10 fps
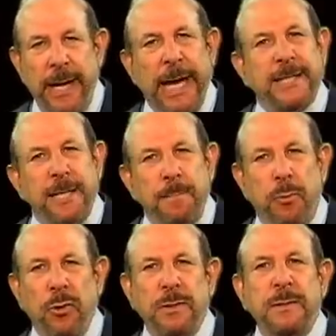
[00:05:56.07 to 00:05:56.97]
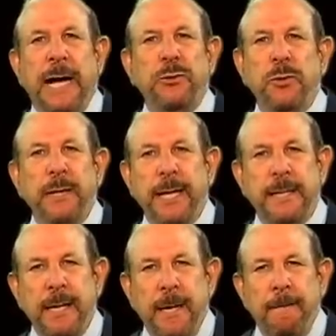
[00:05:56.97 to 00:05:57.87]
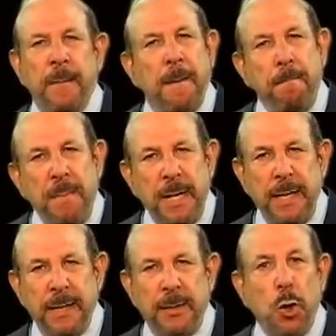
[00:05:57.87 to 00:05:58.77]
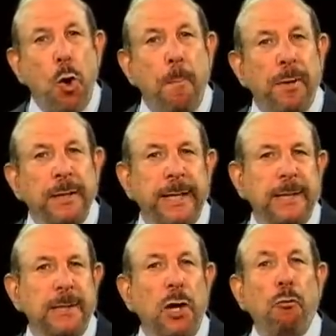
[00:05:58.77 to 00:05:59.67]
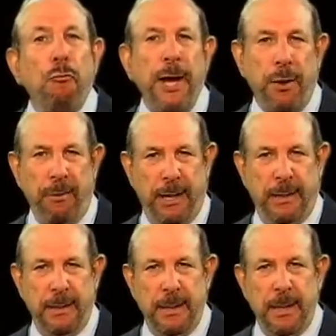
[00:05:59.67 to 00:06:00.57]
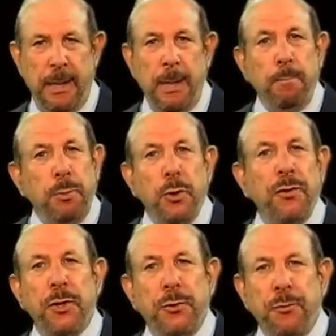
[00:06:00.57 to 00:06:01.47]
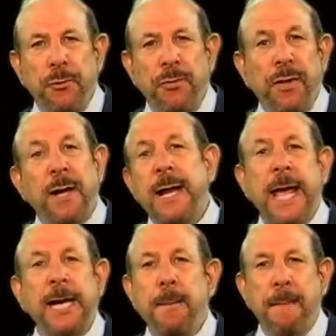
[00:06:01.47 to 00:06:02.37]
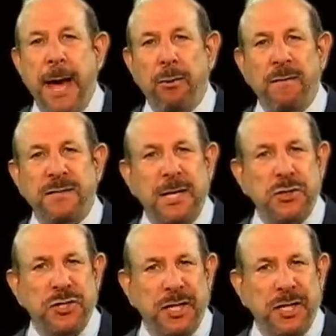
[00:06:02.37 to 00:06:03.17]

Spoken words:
it's important not to let media or political rhetoric blur the truth on any matter of such